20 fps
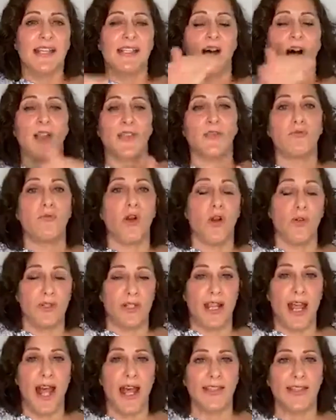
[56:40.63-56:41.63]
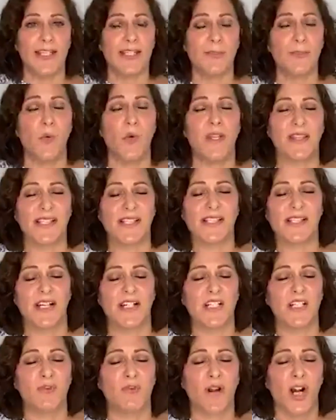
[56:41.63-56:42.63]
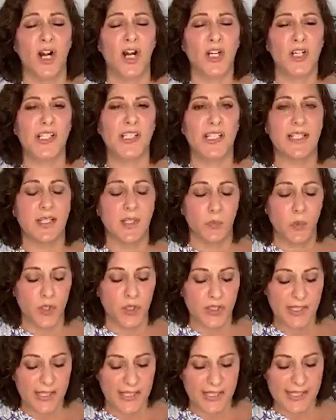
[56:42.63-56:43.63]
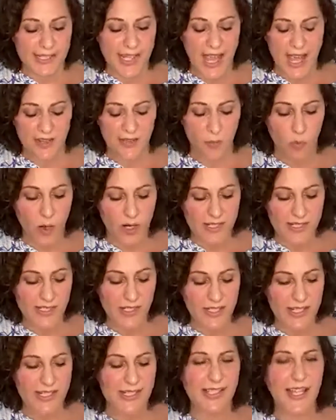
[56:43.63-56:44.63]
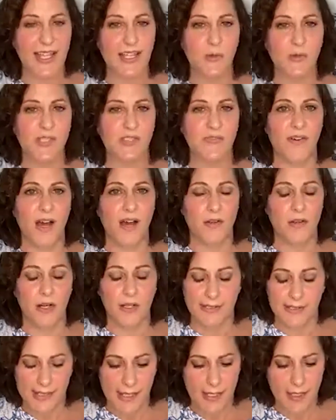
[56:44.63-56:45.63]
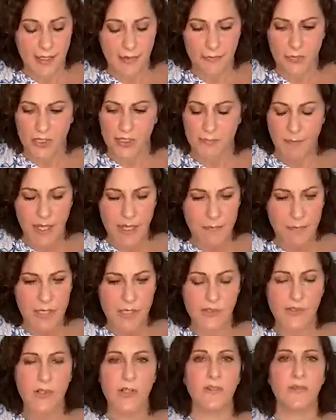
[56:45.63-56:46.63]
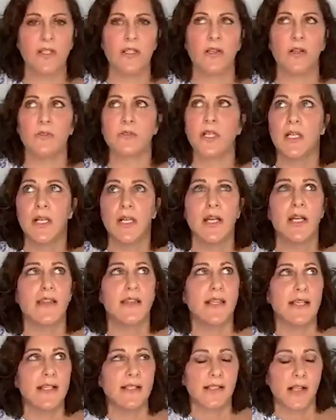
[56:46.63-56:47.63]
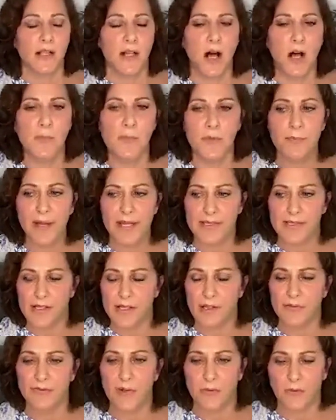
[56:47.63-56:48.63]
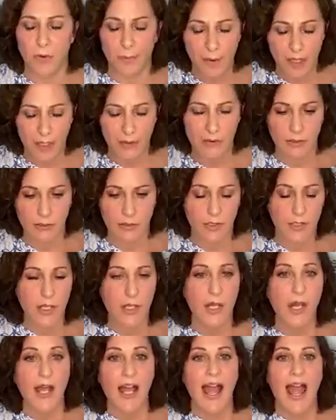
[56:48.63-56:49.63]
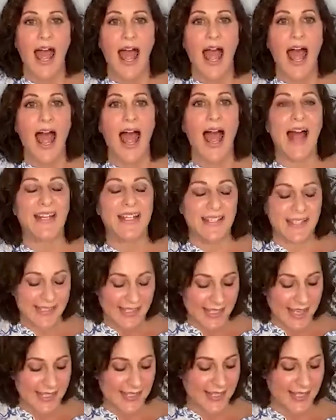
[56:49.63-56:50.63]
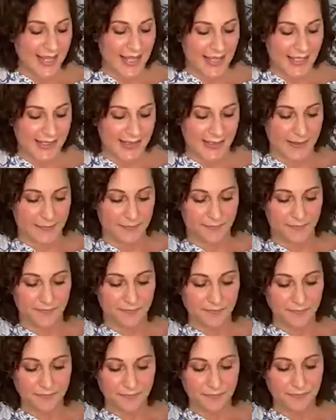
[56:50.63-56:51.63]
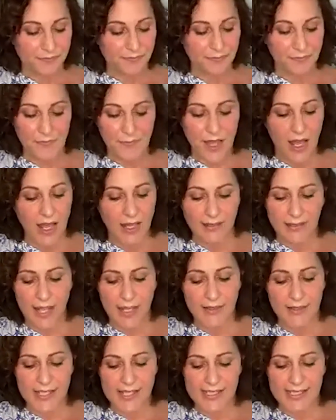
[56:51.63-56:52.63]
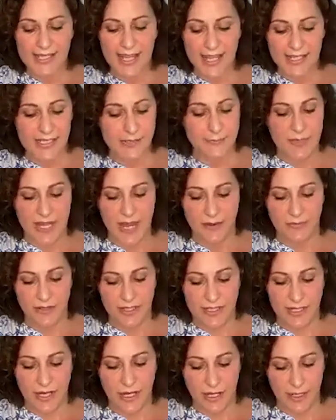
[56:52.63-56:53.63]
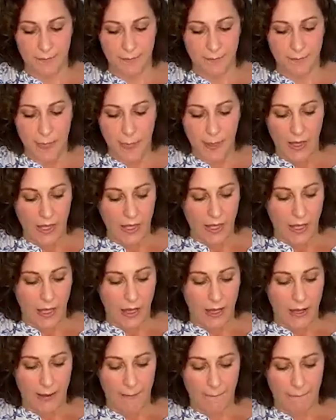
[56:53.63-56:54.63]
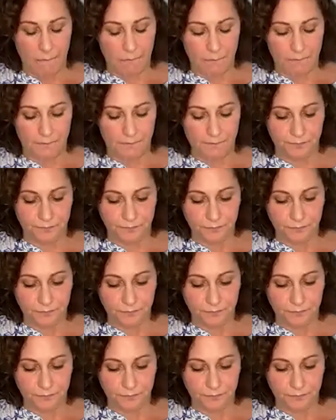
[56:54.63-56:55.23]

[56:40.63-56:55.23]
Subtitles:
he's on the road, and at this point the son is rehearsing the words in his head of what he's going to say to his father. I'll say to him, just make me a servant on this, I'll humble myself, I'll repent. And it says this, and this gets me every time.